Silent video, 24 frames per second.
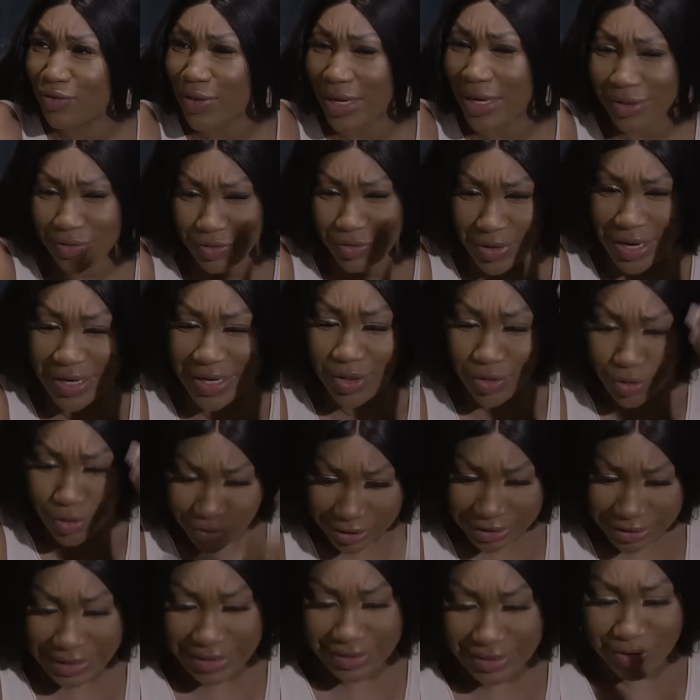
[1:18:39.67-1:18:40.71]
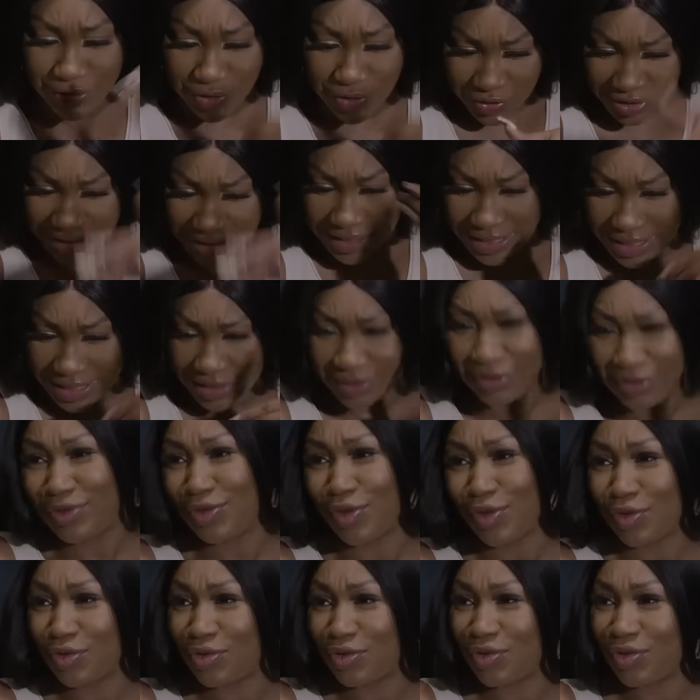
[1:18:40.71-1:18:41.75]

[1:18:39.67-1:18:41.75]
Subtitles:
Do I look like someone he can talk